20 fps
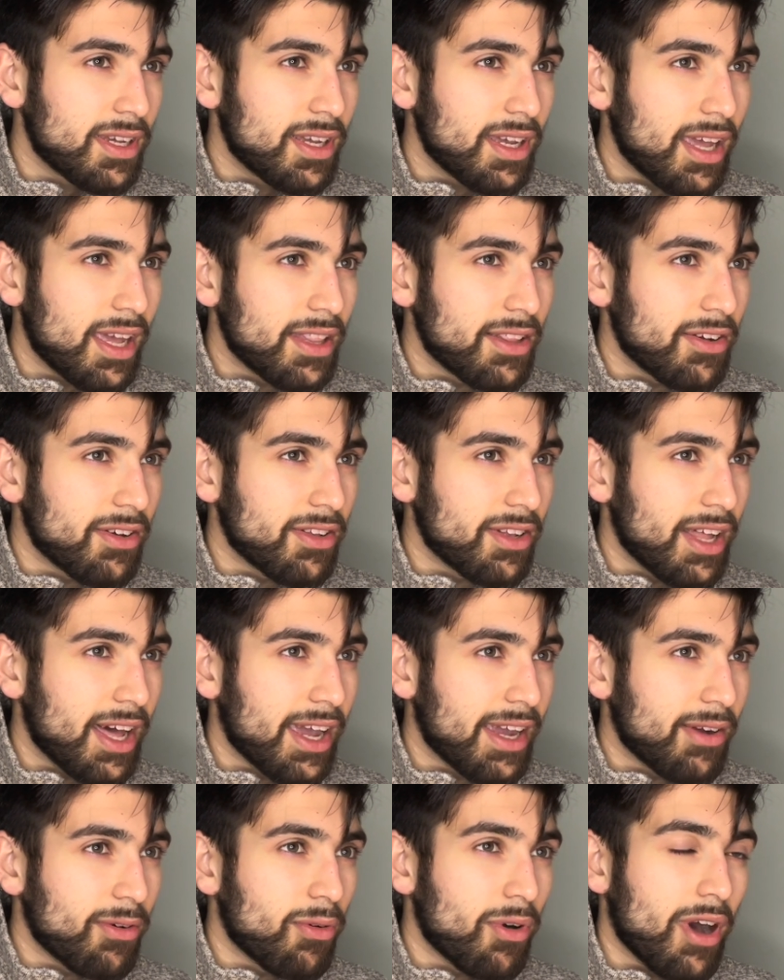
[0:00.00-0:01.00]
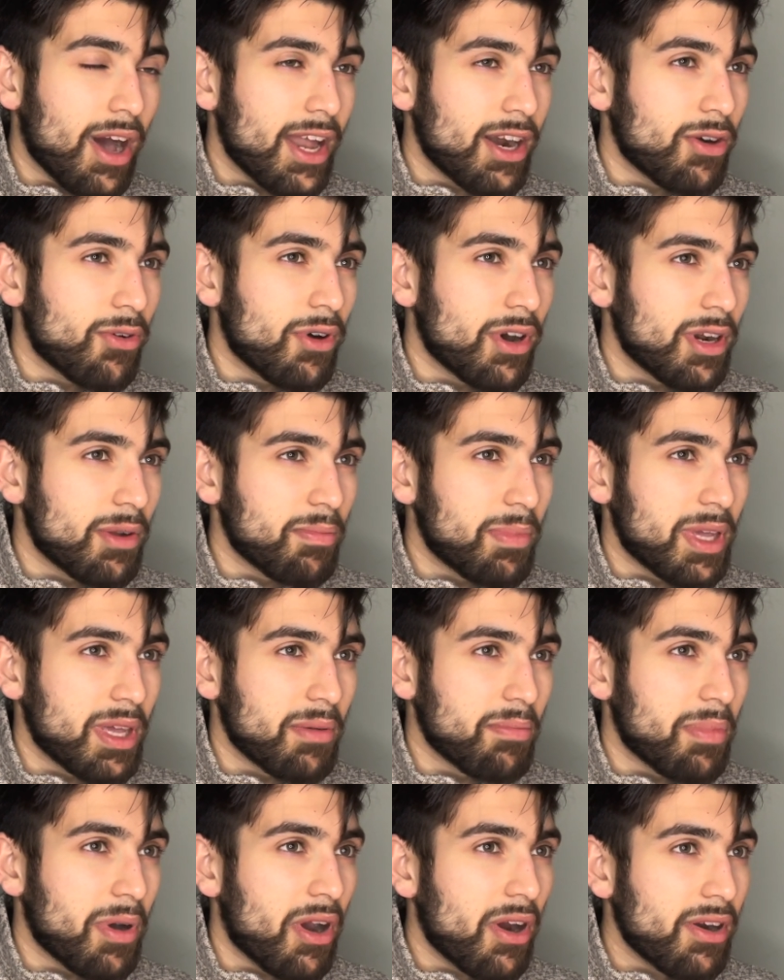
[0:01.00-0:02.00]
And they're like, well, I don't want to be a
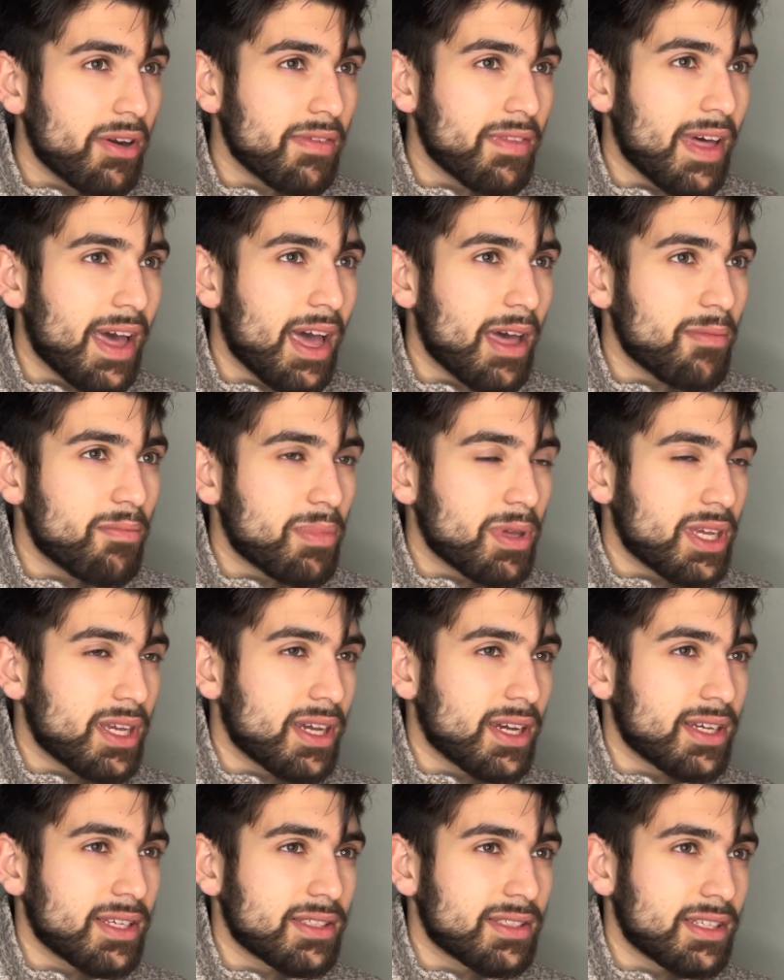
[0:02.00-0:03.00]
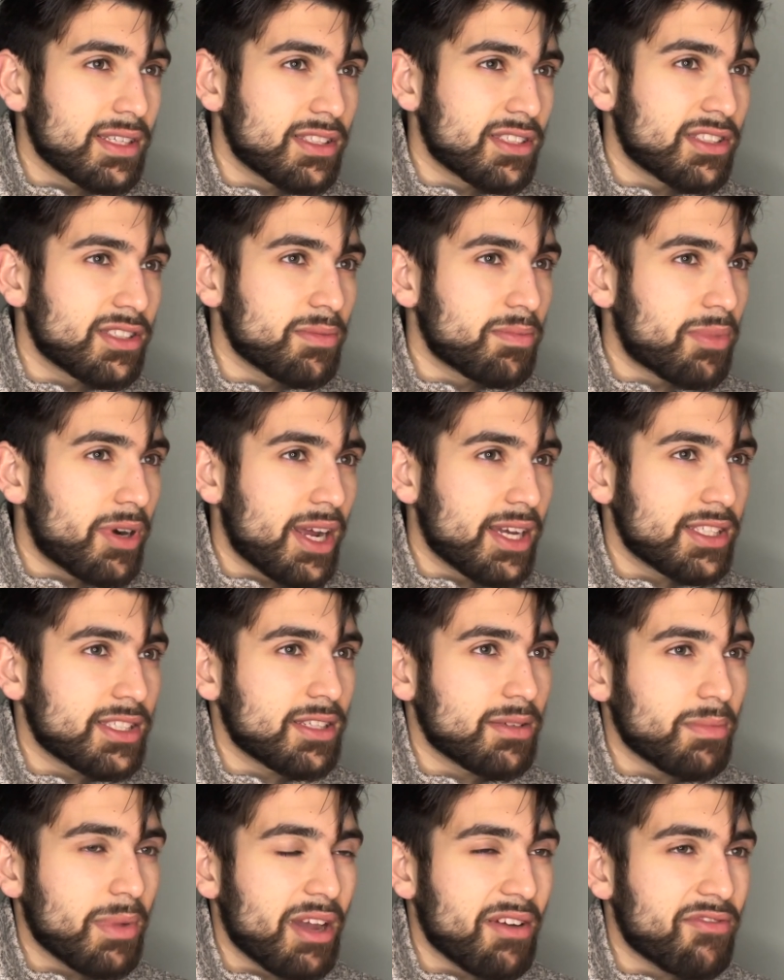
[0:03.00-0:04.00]
part of that because it's
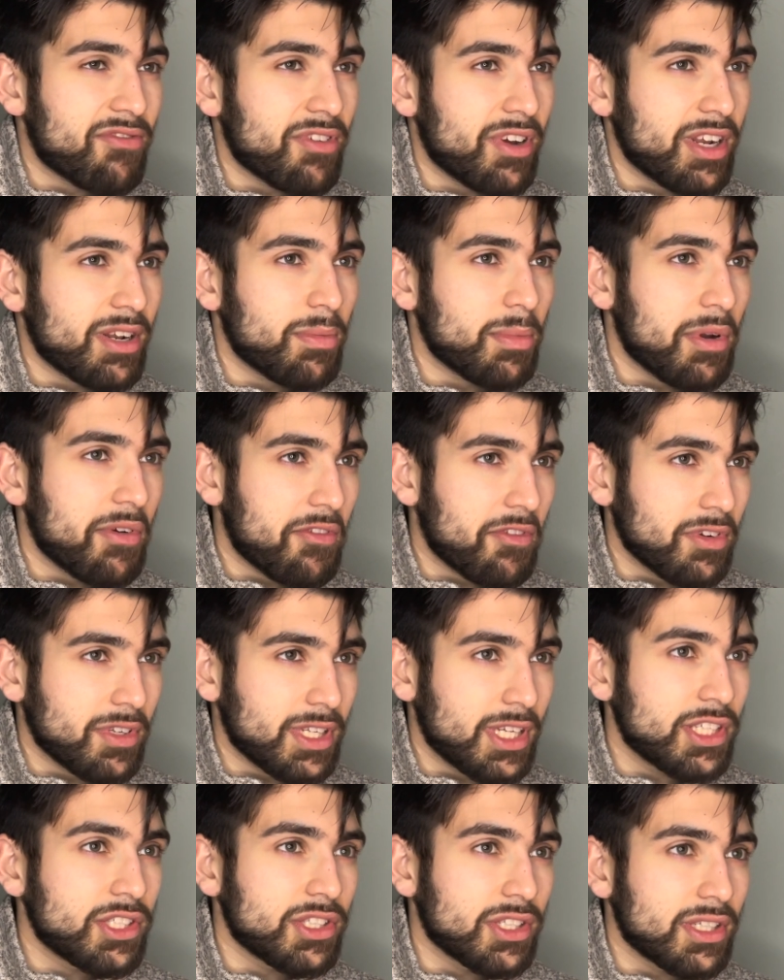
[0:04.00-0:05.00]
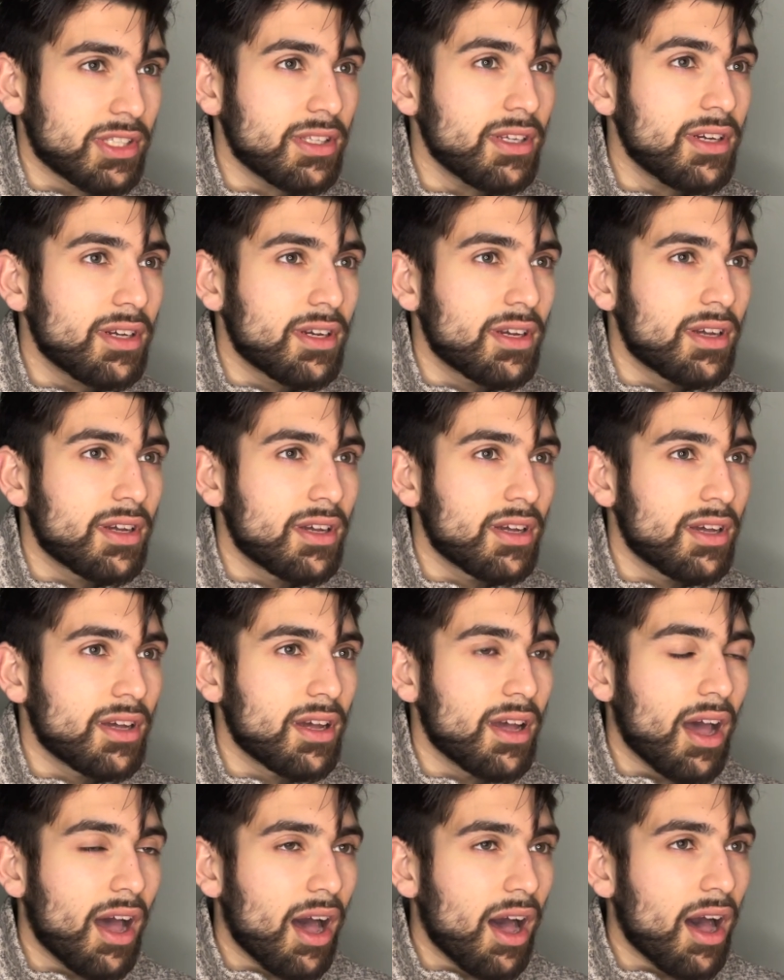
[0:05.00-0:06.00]
suppressing my freedom of religion,
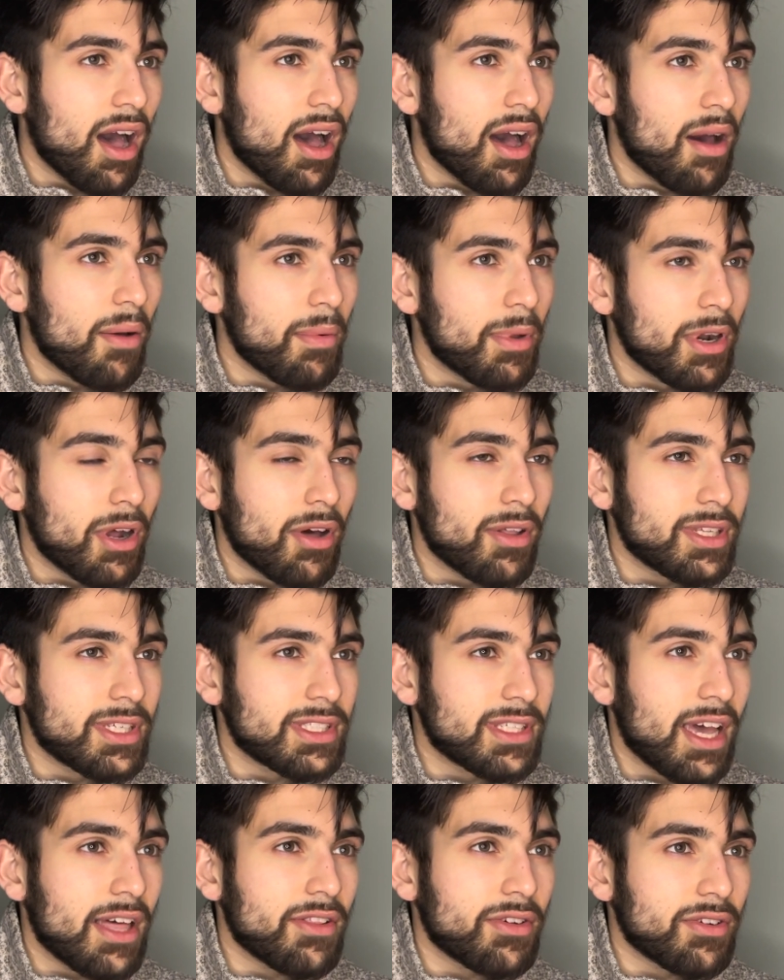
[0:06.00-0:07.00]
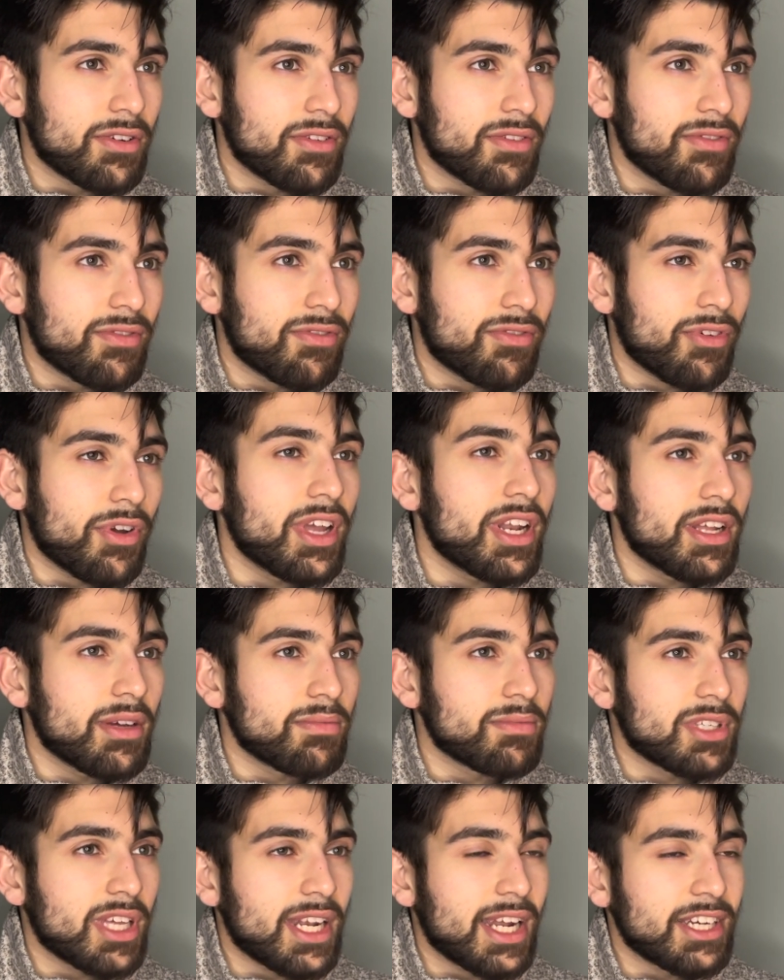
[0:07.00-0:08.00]
and all these other
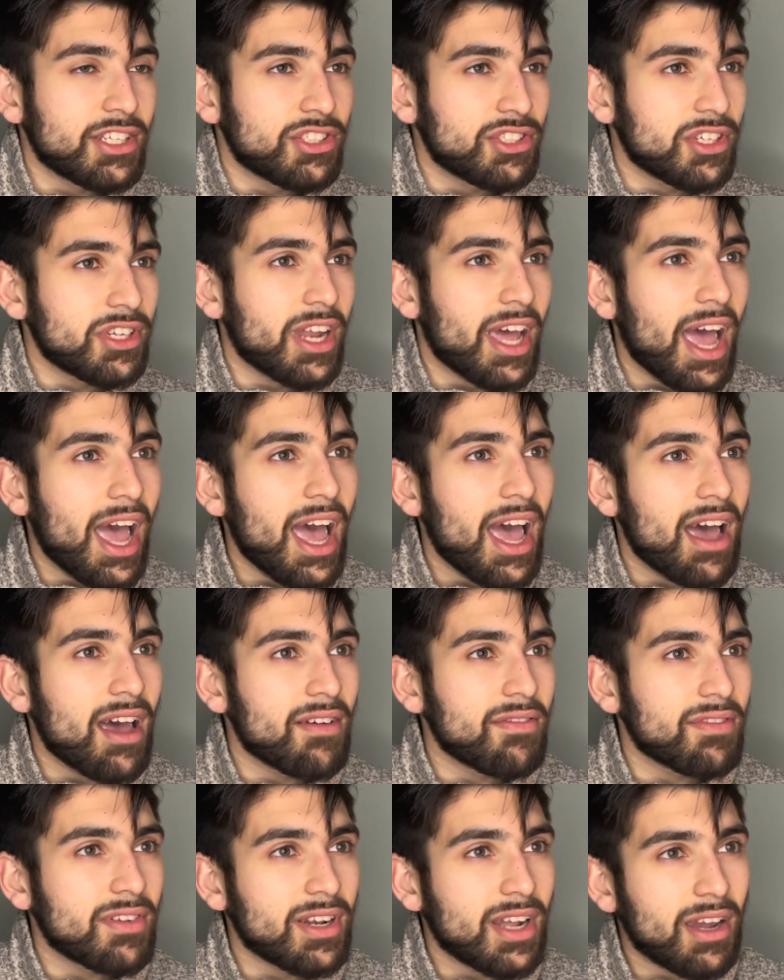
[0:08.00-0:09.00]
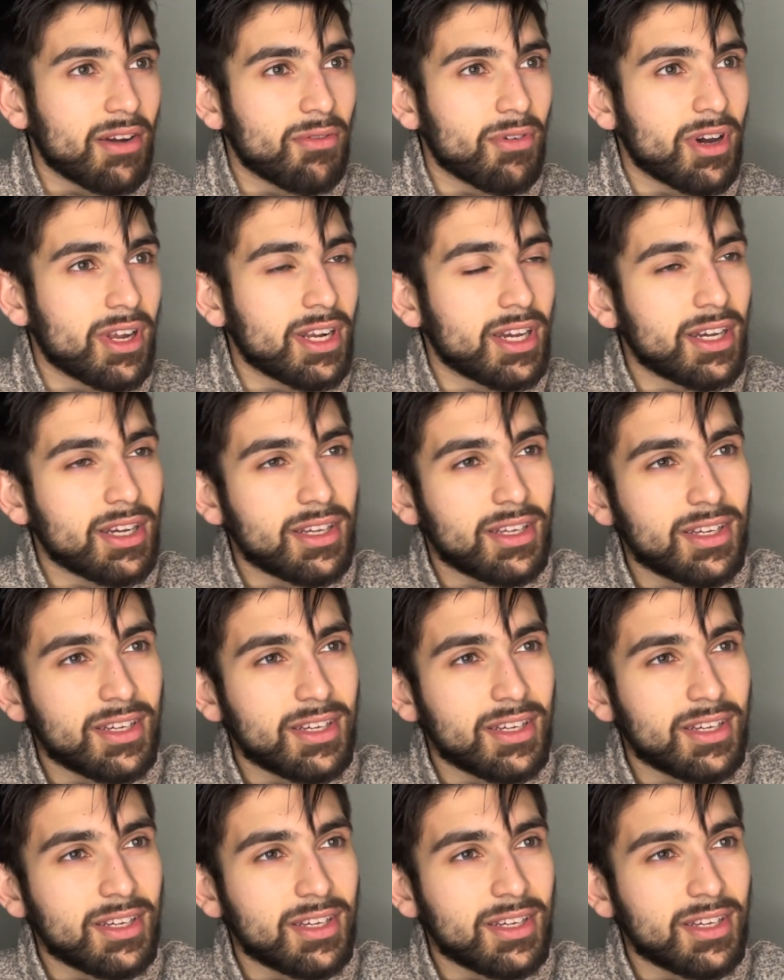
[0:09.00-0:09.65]
freedoms that I should have, and I want to